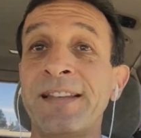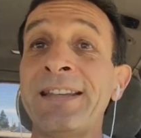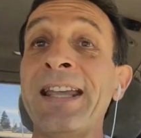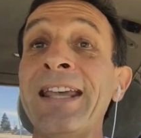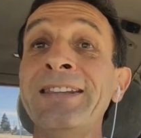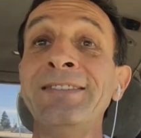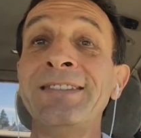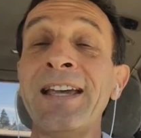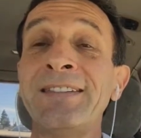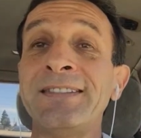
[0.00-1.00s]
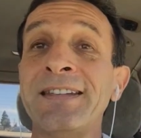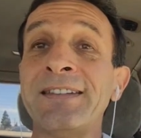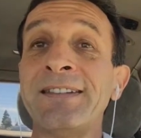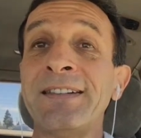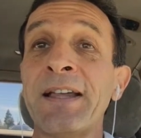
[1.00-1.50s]
The
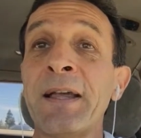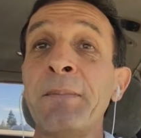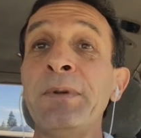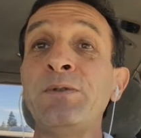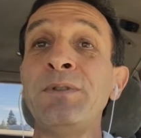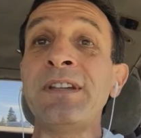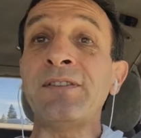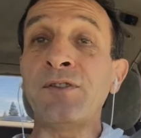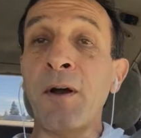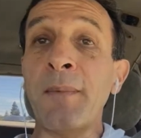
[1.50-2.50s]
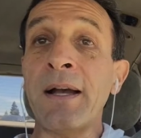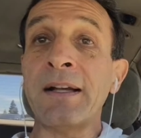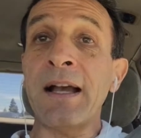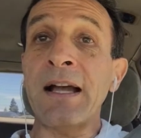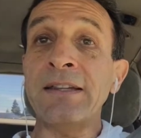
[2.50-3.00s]
intestines, between the stomach
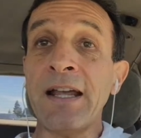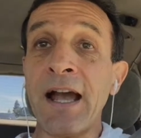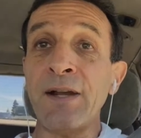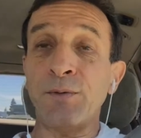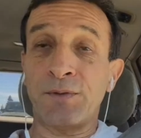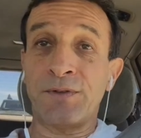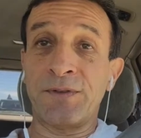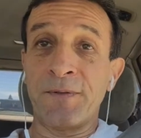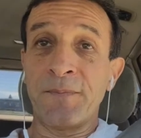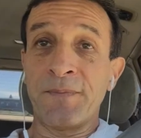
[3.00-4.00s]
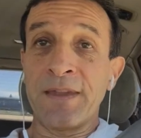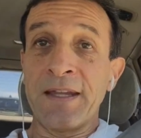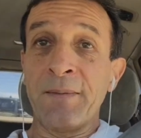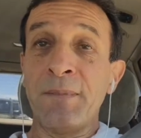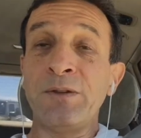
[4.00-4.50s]
and the anus,
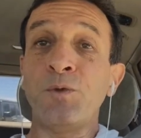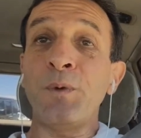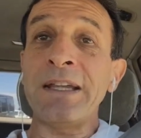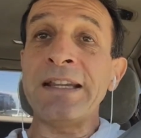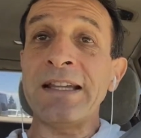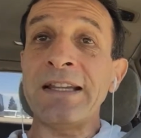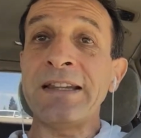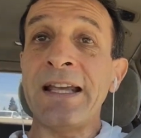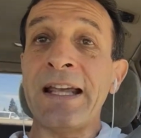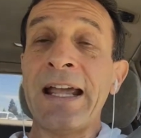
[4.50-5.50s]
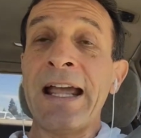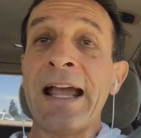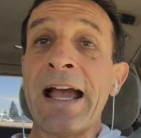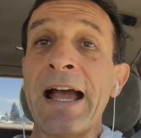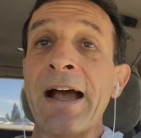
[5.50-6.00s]
between the
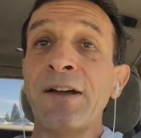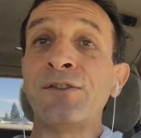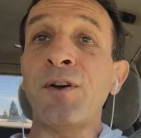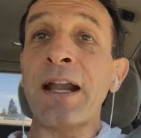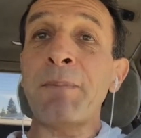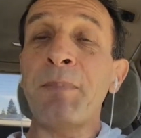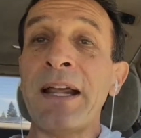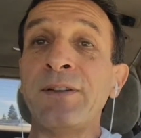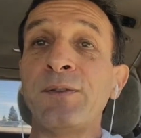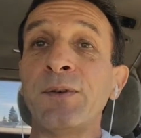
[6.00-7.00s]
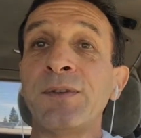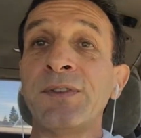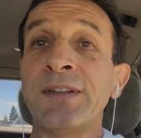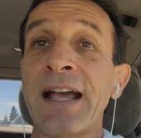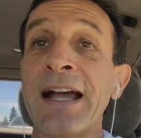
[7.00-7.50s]
solar
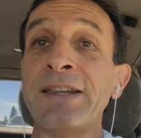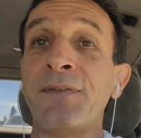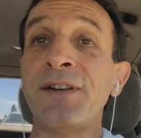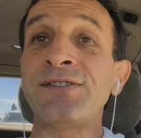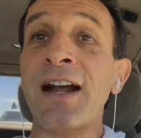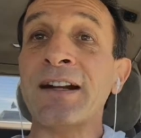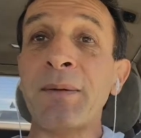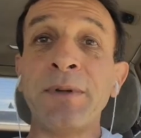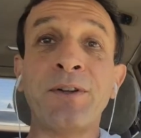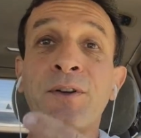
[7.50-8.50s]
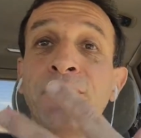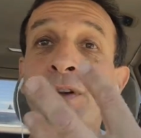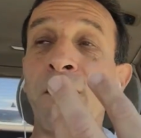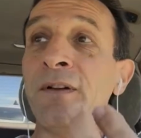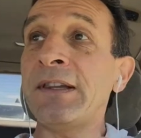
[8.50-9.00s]
plexus and the first chakra, because
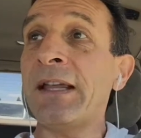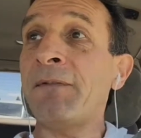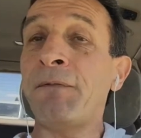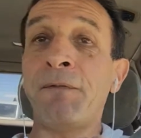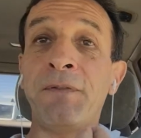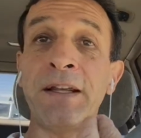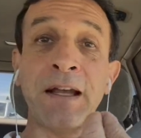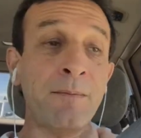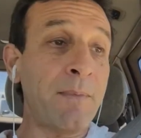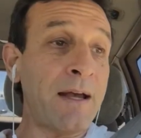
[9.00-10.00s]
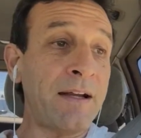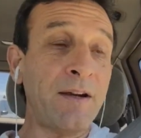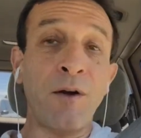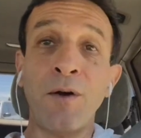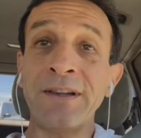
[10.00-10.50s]
all the fecal
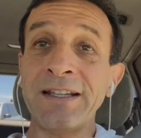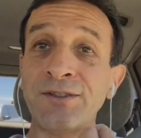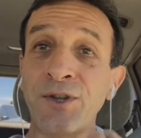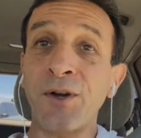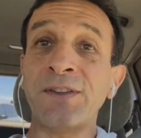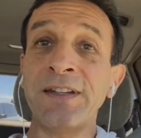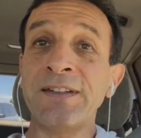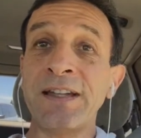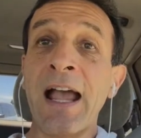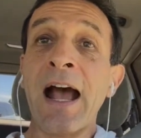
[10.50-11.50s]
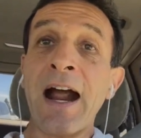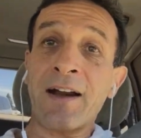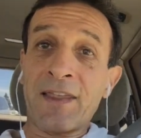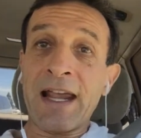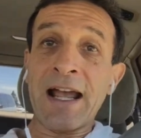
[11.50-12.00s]
matter, all the toxins
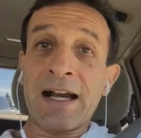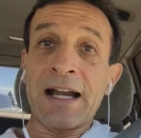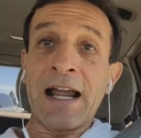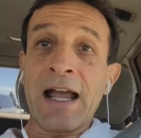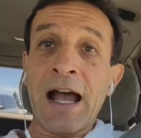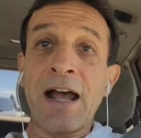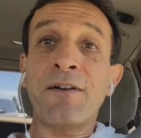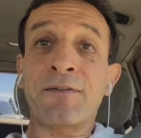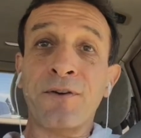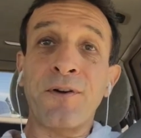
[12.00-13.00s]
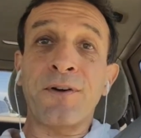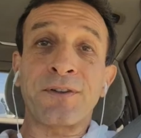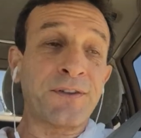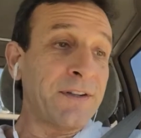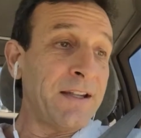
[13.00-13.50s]
are there. And of
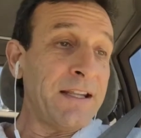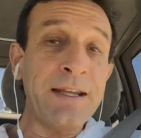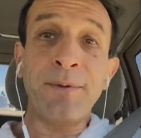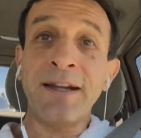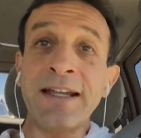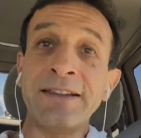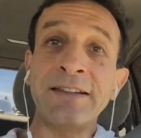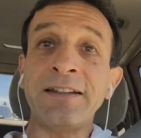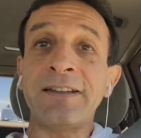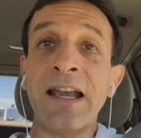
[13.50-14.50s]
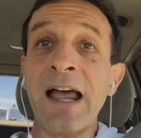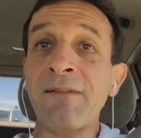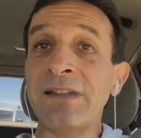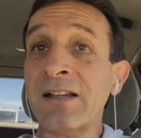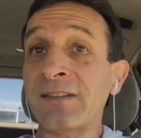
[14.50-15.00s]
course, evil entities
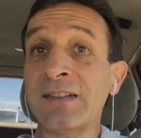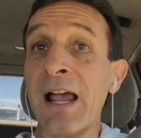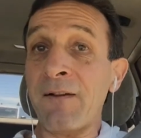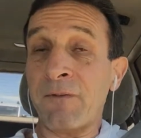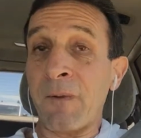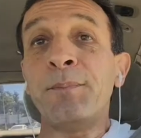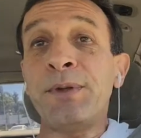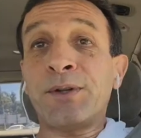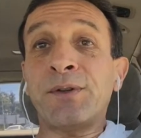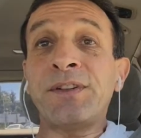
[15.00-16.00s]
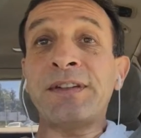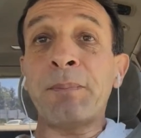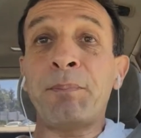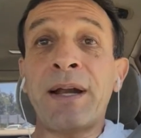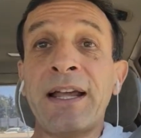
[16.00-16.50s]
love that stuff because it's
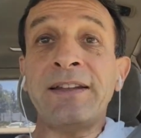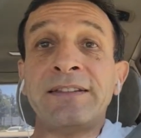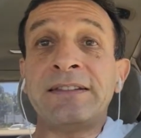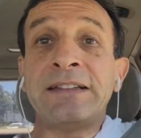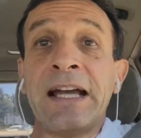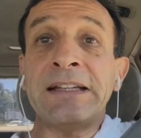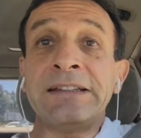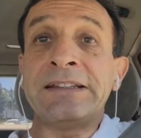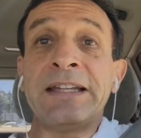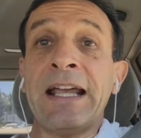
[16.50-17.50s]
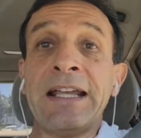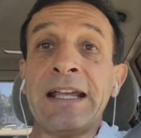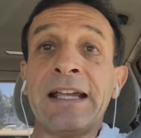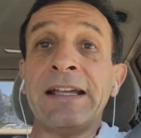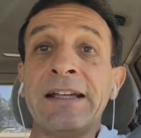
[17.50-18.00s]
a place that
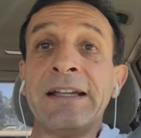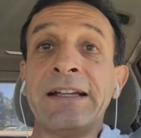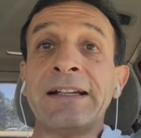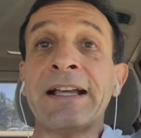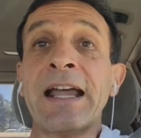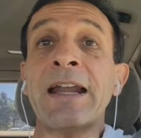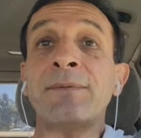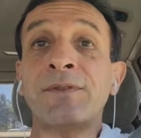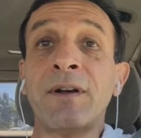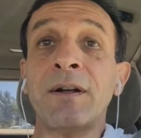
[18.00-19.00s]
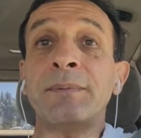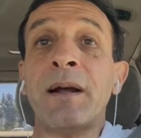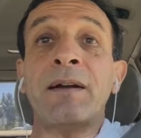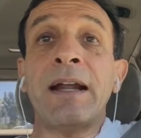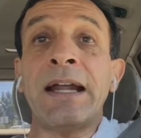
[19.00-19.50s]
they can absorb
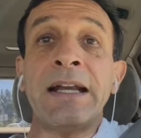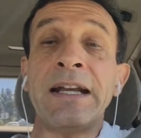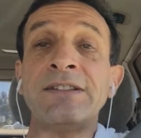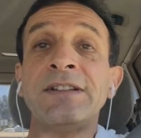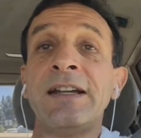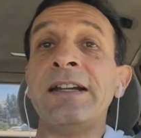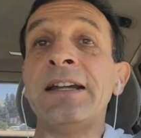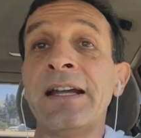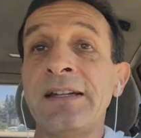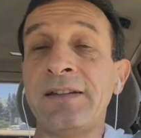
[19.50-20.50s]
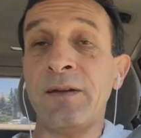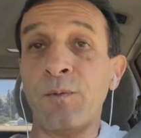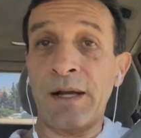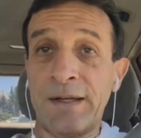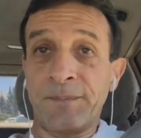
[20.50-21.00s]
our energy in an easy
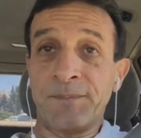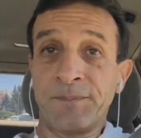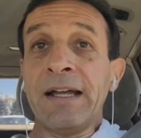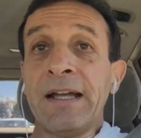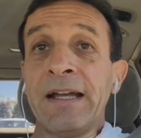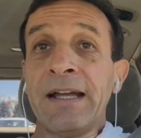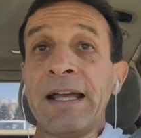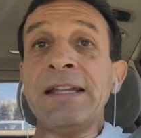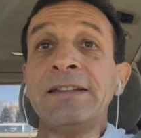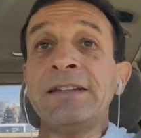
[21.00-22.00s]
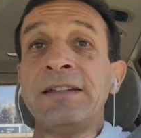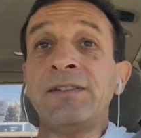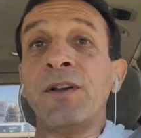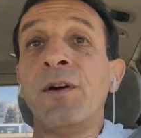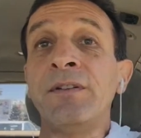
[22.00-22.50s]
way.
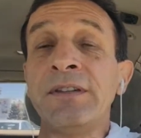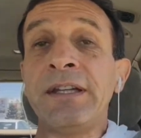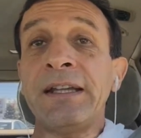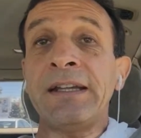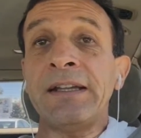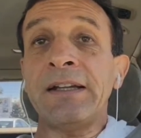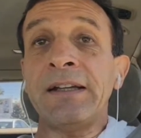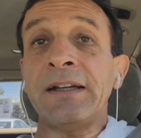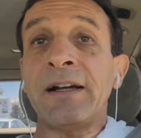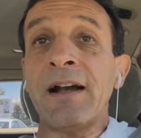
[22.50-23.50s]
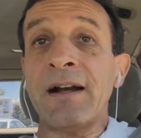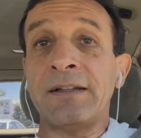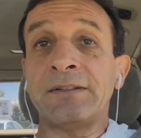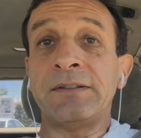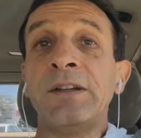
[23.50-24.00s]
Entities on the
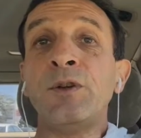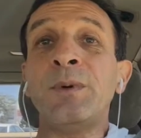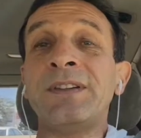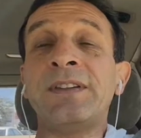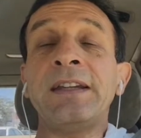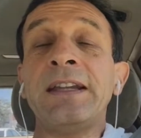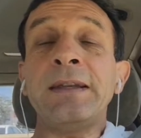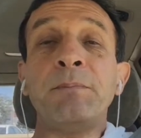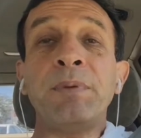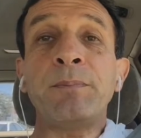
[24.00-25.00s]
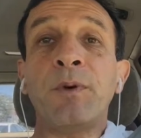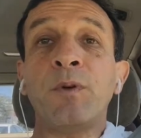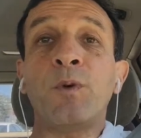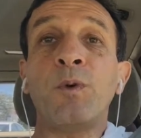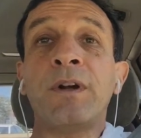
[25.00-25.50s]
heart, you will see in people
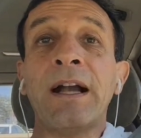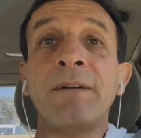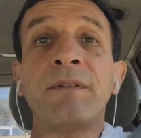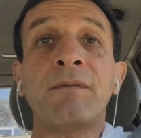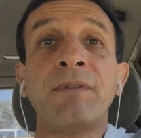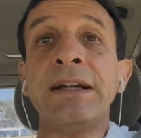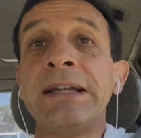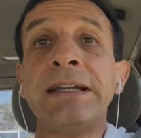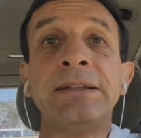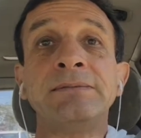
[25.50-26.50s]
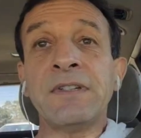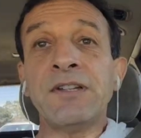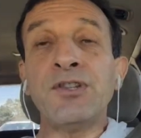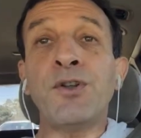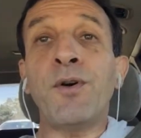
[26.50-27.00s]
who have really
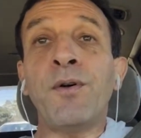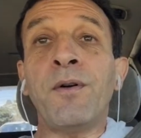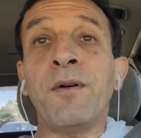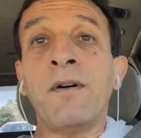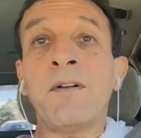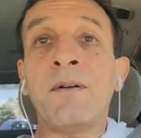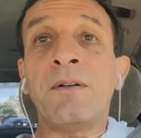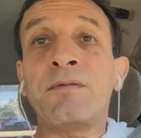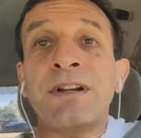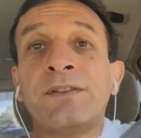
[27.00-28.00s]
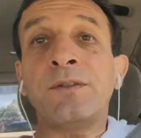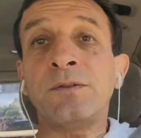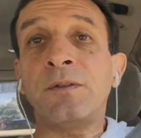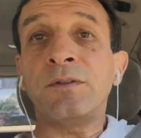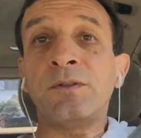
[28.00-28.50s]
no
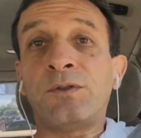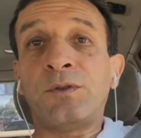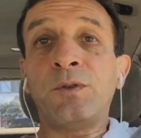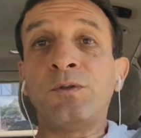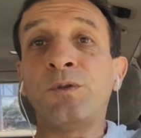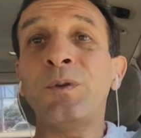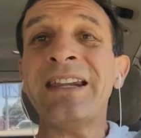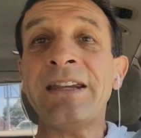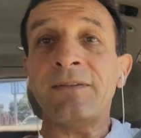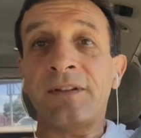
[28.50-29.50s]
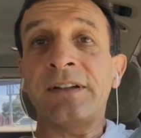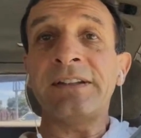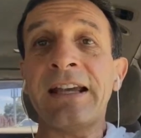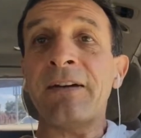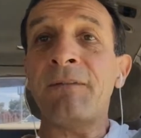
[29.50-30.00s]
reason to live.
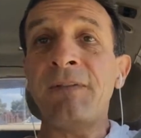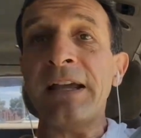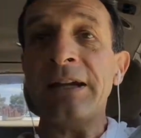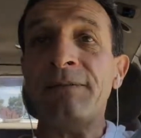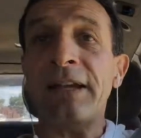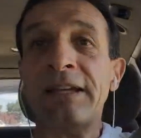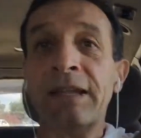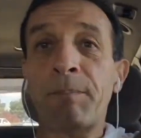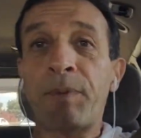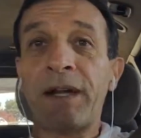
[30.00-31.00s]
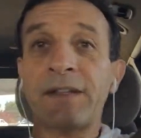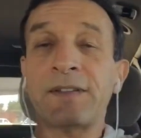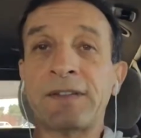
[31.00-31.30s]
They are very, very depressed.